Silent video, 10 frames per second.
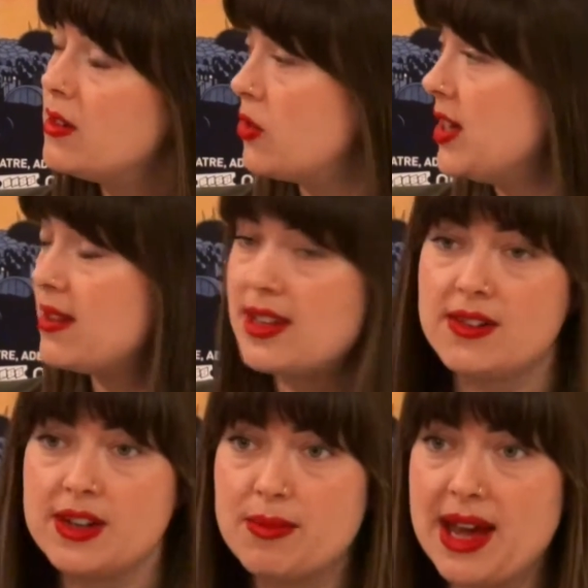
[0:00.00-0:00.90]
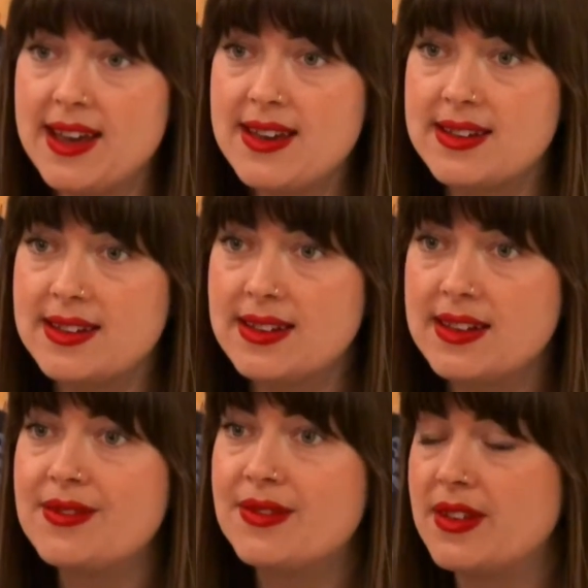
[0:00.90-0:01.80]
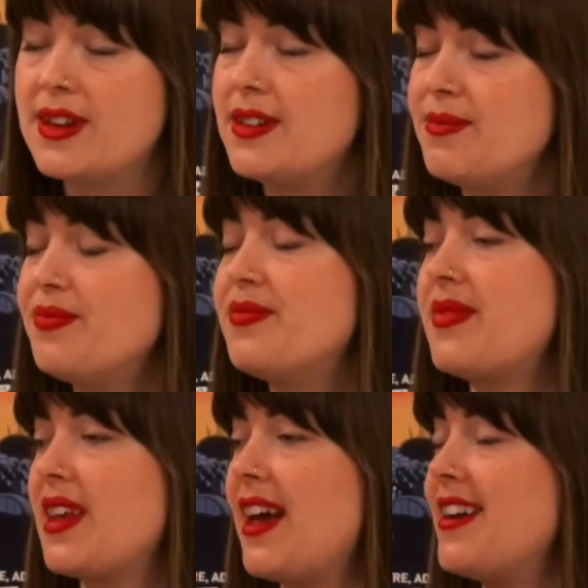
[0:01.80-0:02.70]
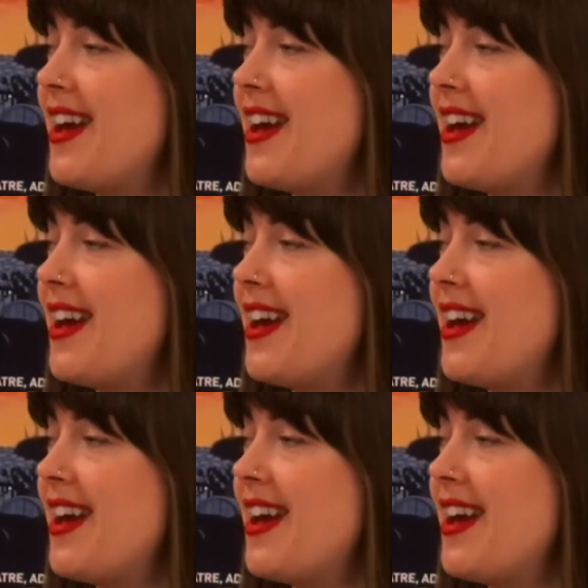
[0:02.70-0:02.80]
Street Theatre in May. Mm-hmm. And